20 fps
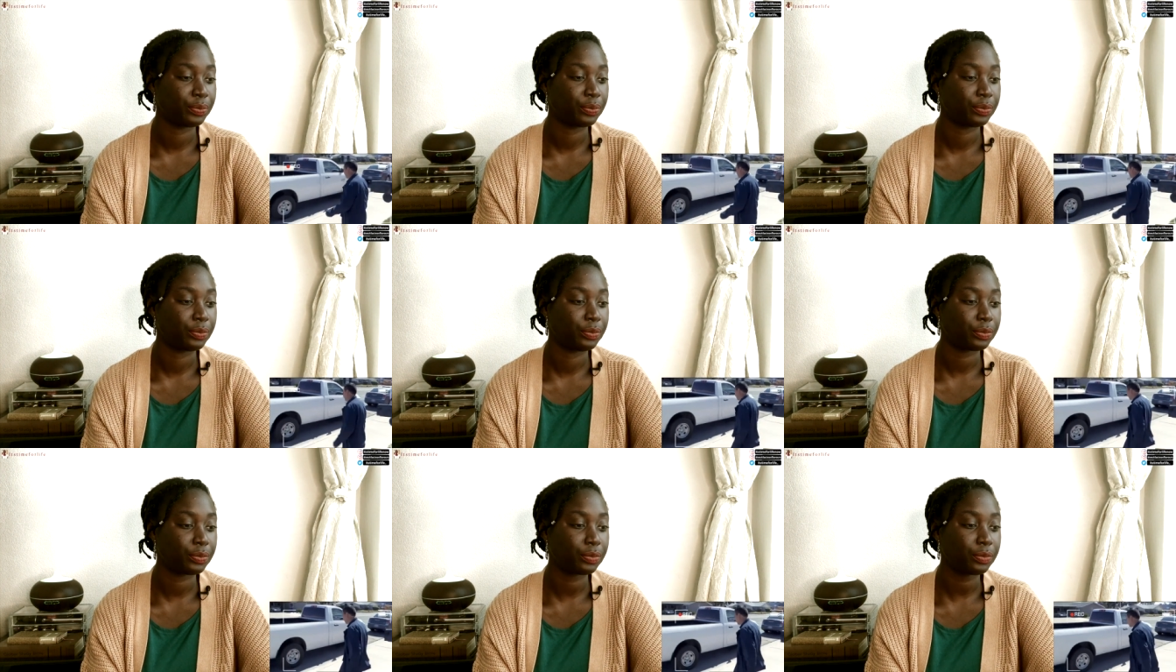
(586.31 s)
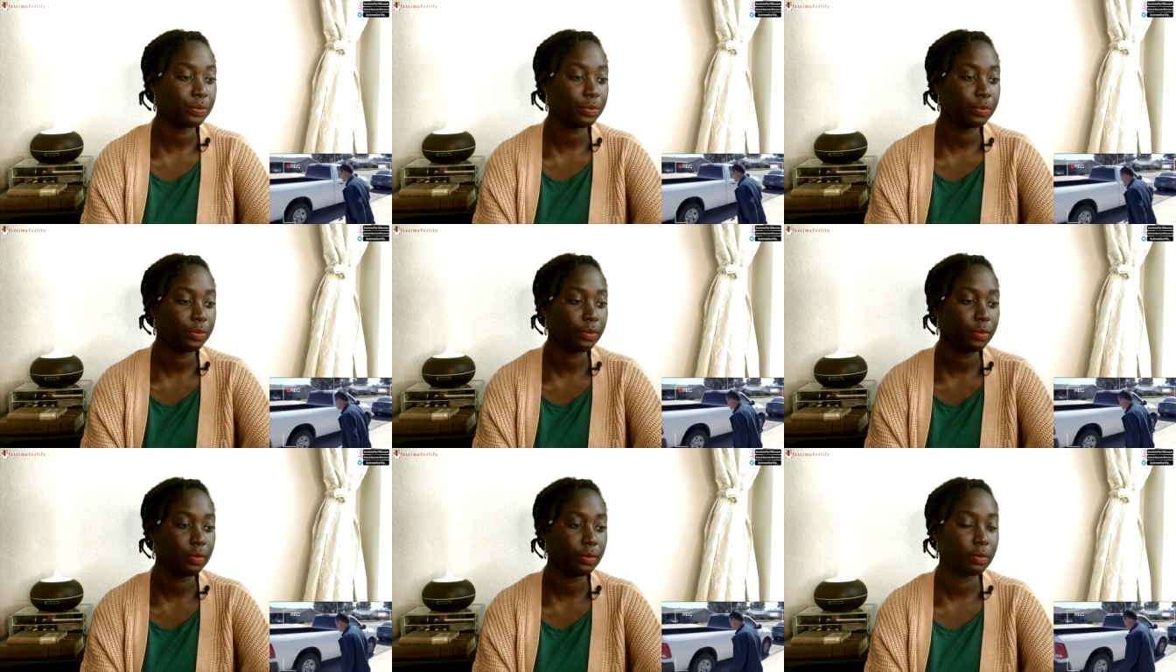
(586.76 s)
He's in a
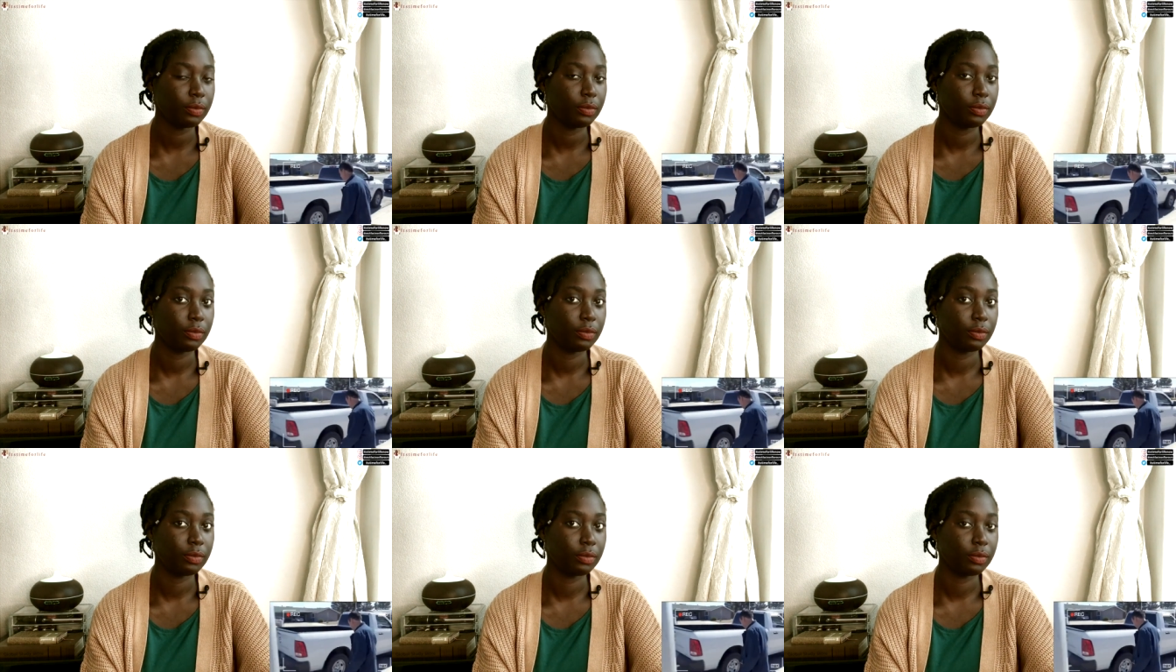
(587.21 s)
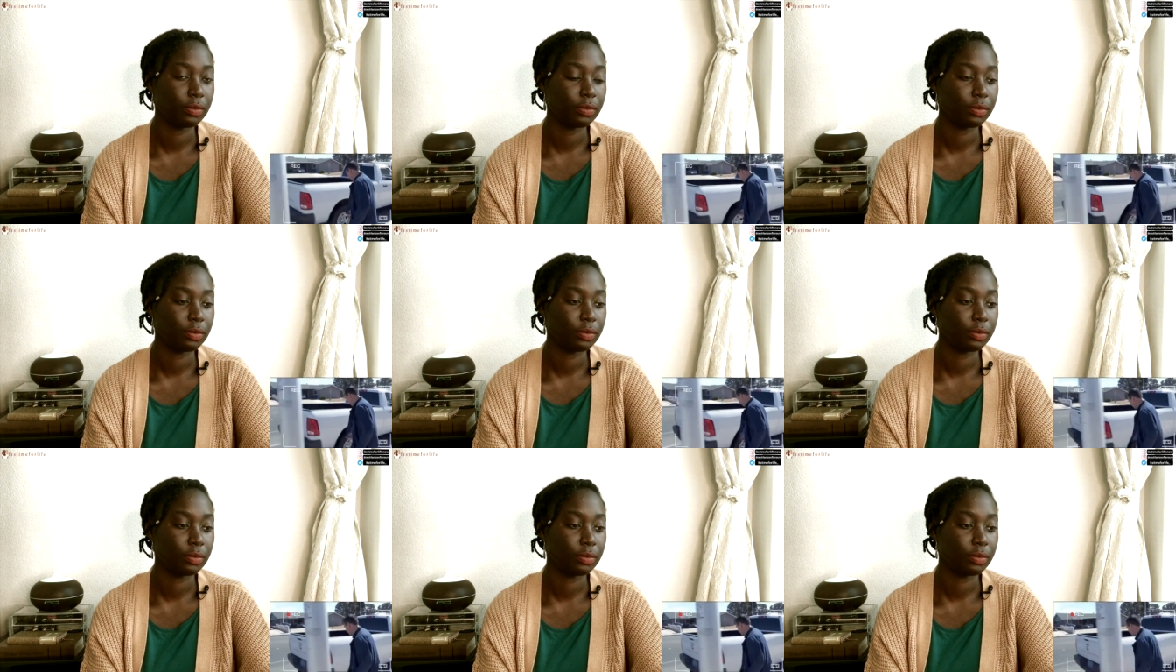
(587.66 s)
relationship with me.
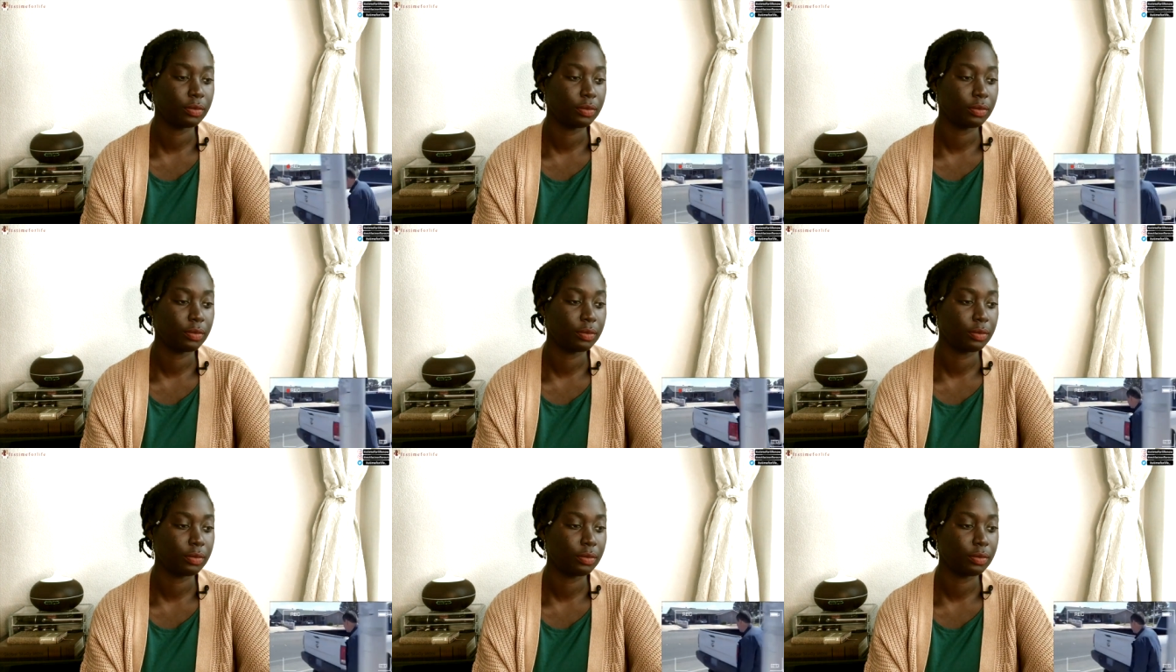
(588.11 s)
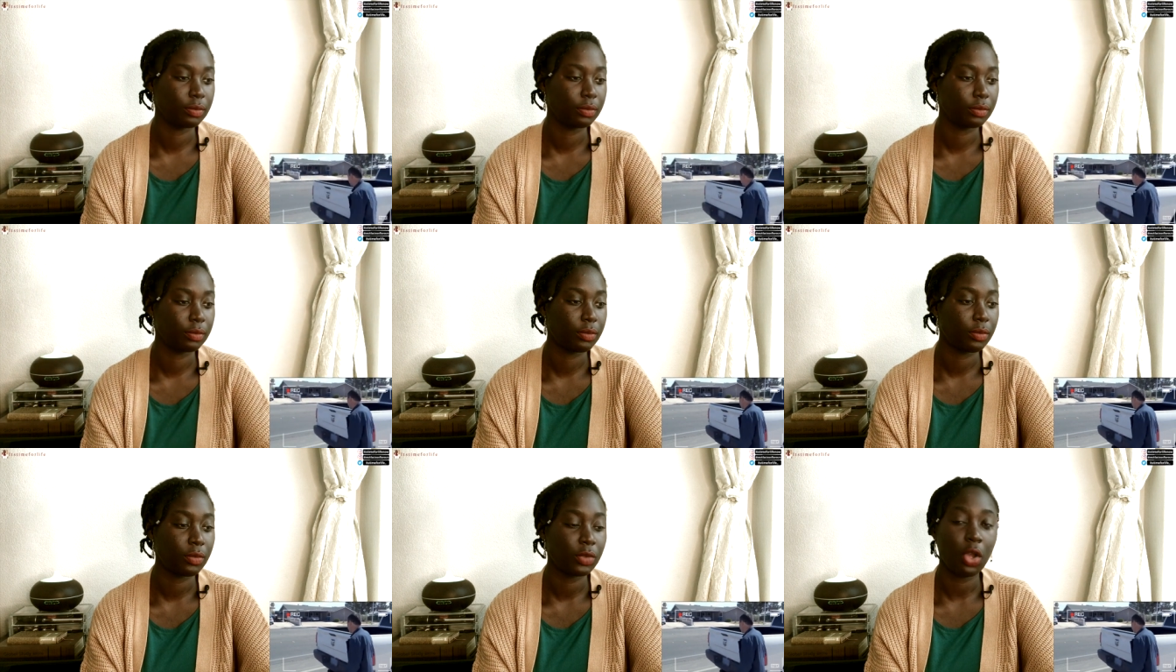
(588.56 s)
Why should you be
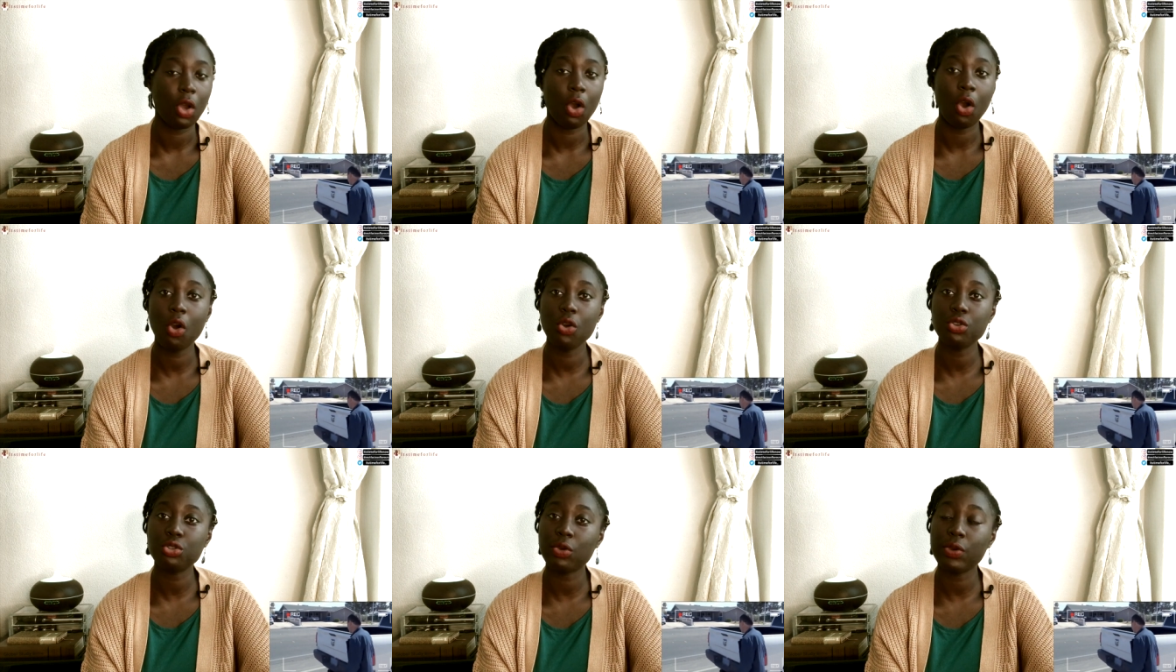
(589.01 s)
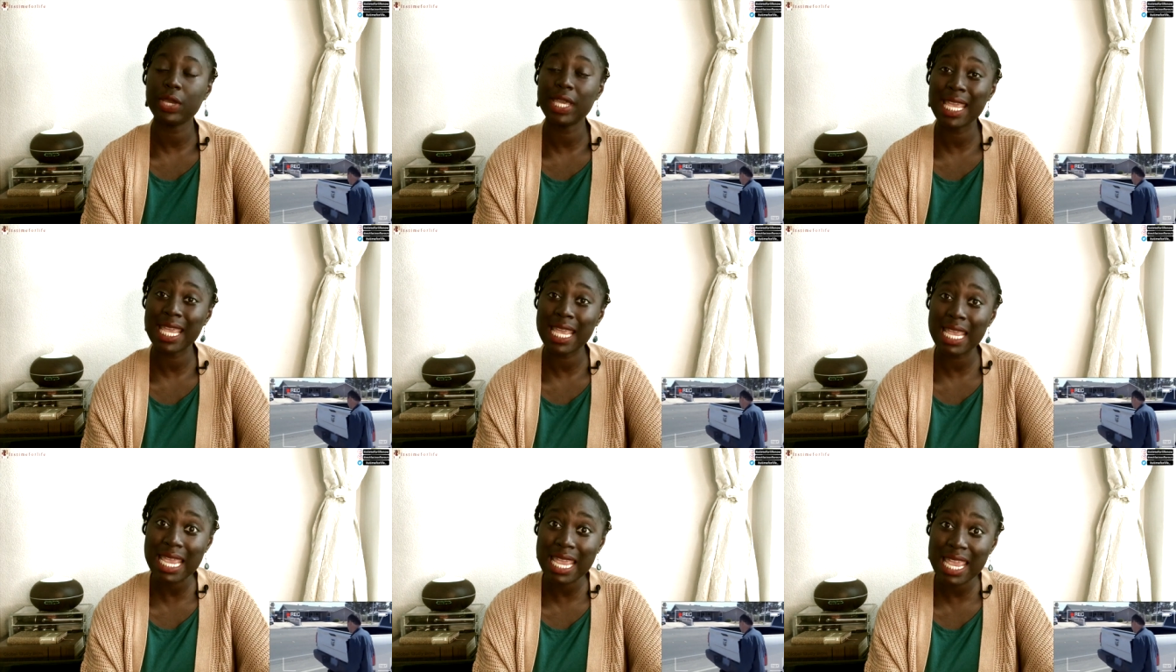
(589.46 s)
talking? Oh, so
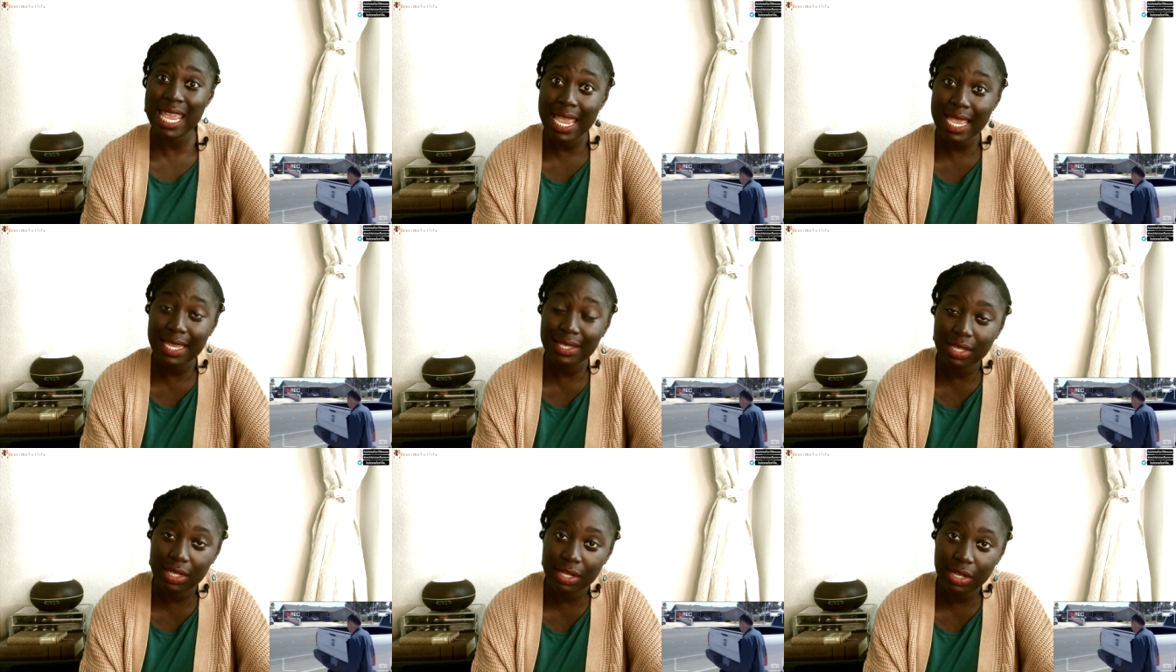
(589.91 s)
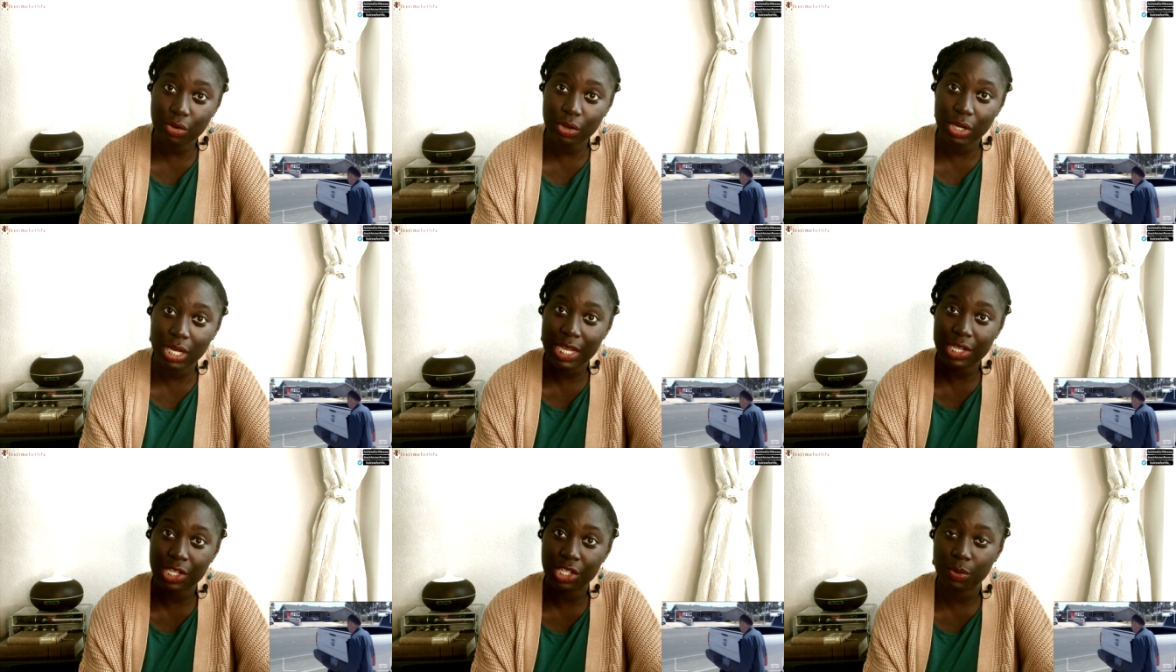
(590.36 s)
he is in a
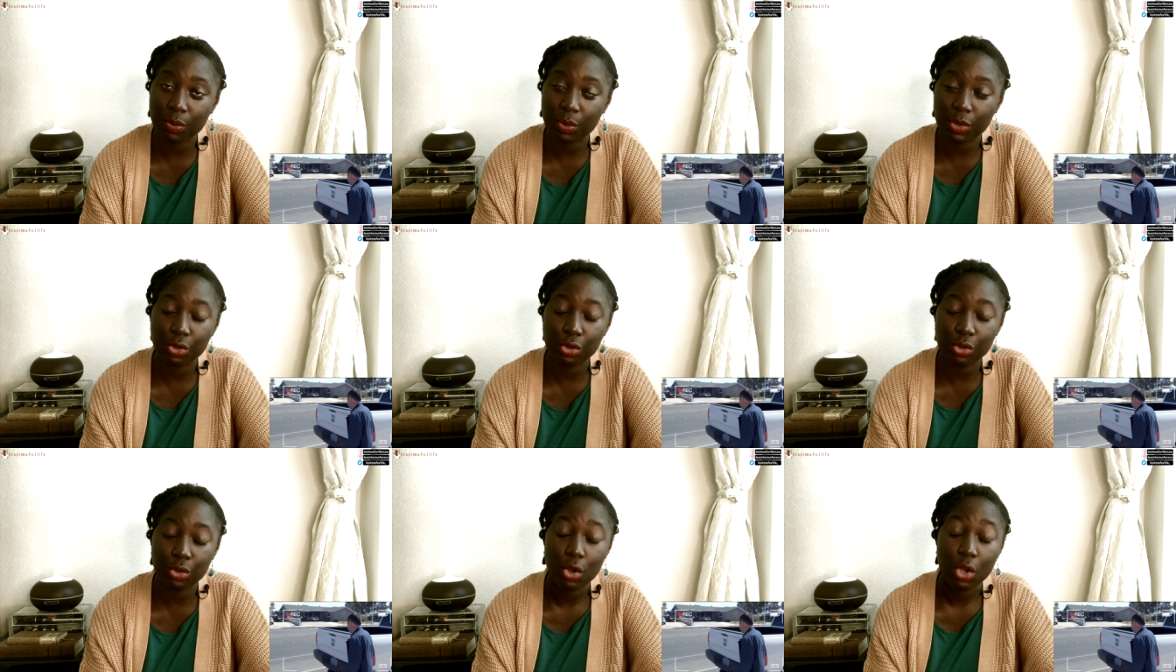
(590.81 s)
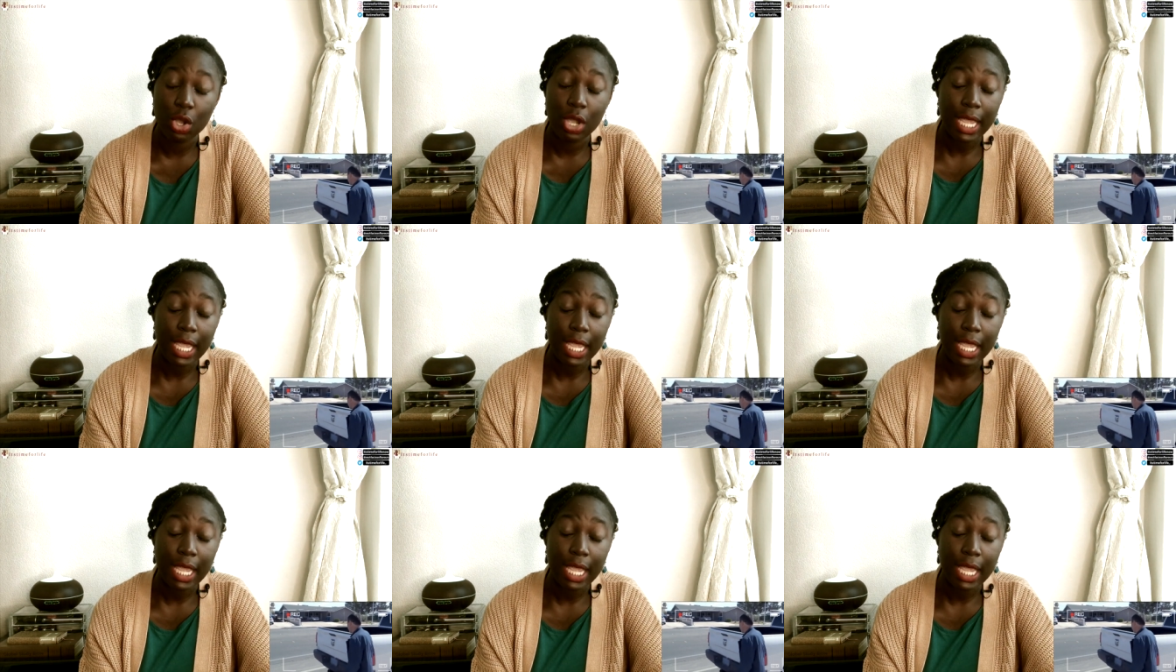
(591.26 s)
relationship with you.